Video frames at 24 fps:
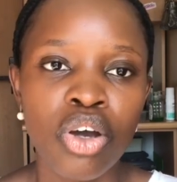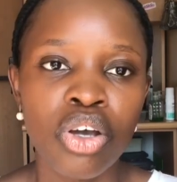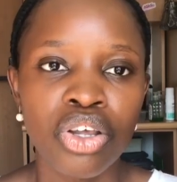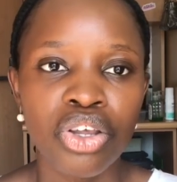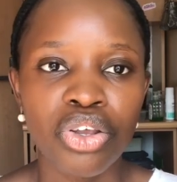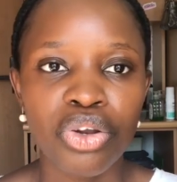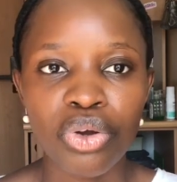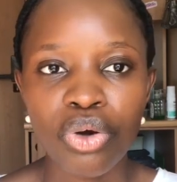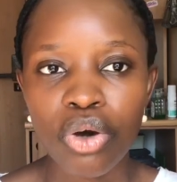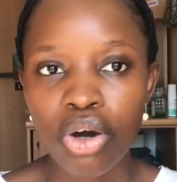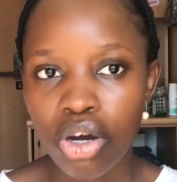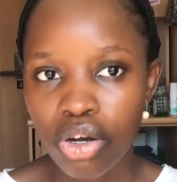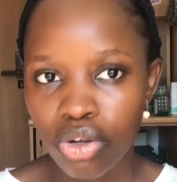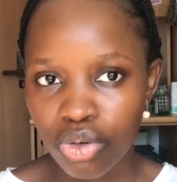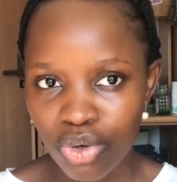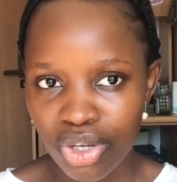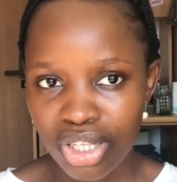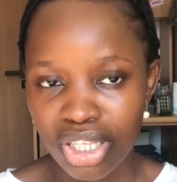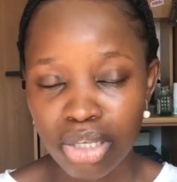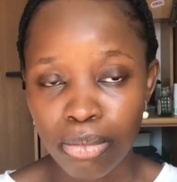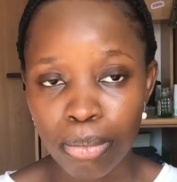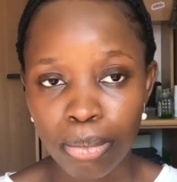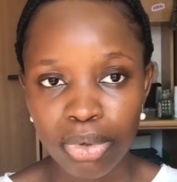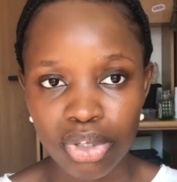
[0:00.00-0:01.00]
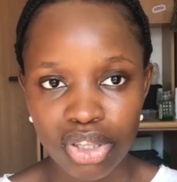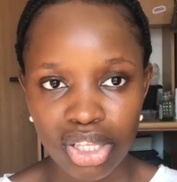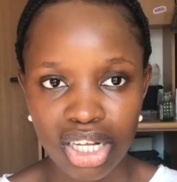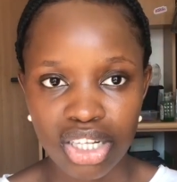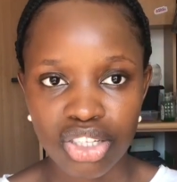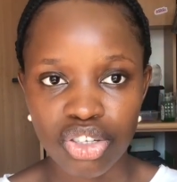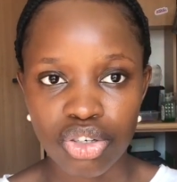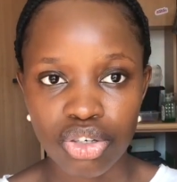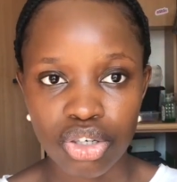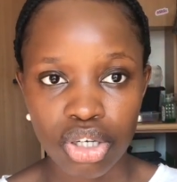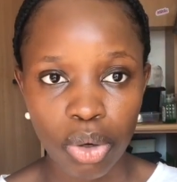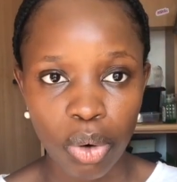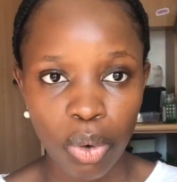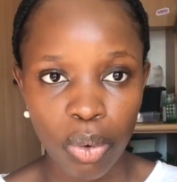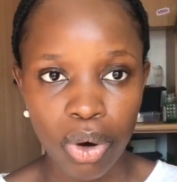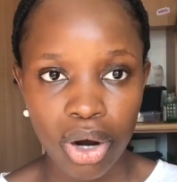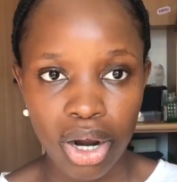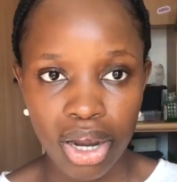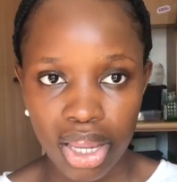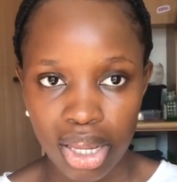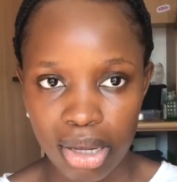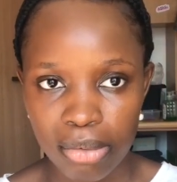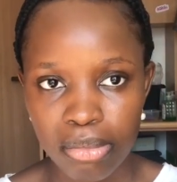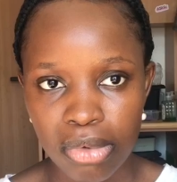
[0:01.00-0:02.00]
you know, all those important
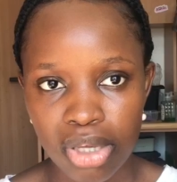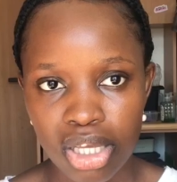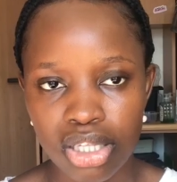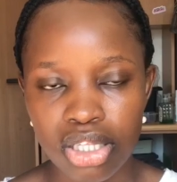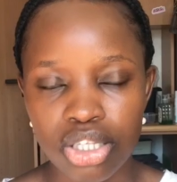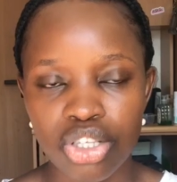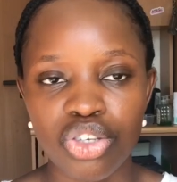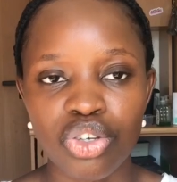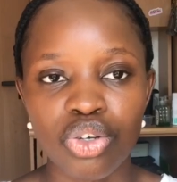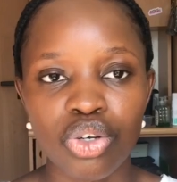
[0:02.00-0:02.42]
requirements,